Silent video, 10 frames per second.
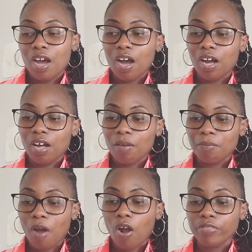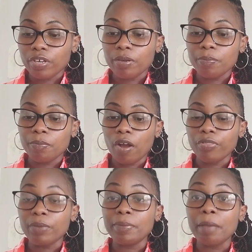Are
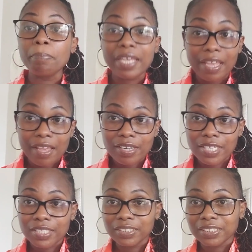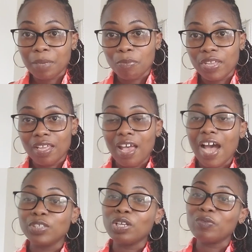they being paid in the same way?
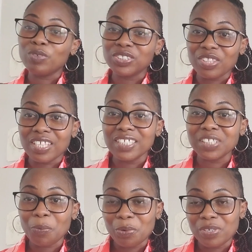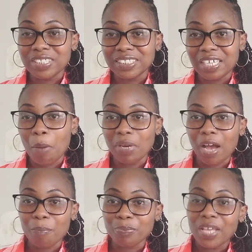And all of those are things that we're going to see coming up.